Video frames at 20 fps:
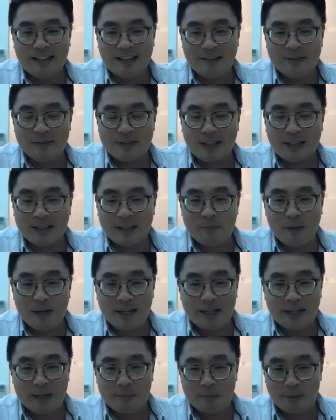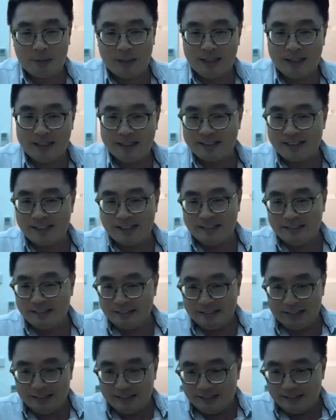I've started many companies,
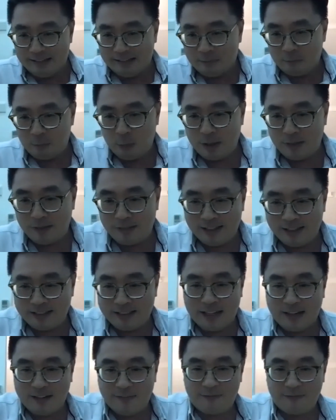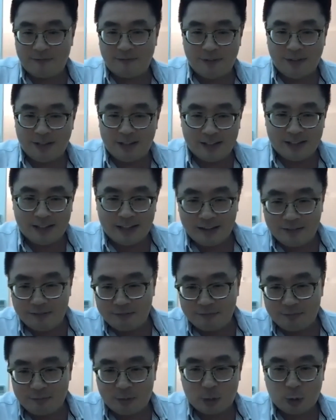and one thing that I've figured I've
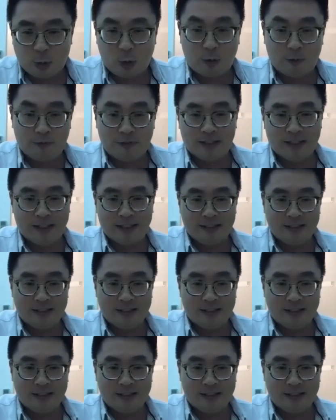sort of learned